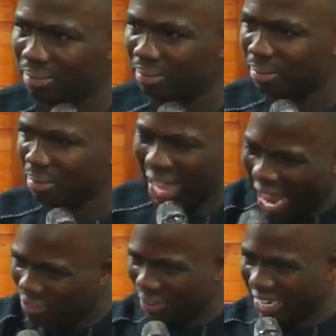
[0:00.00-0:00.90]
every
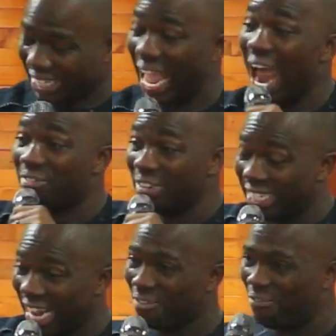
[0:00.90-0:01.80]
this, every day,
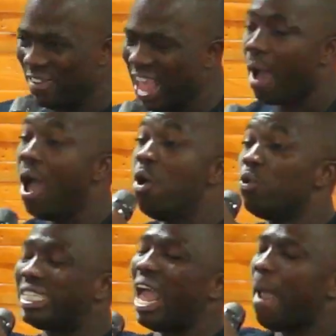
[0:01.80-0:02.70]
fear. Who say
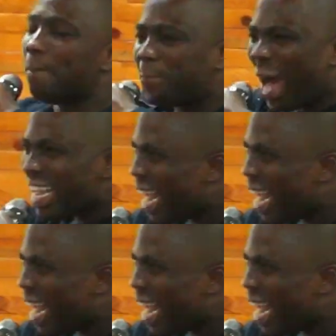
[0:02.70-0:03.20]
empire and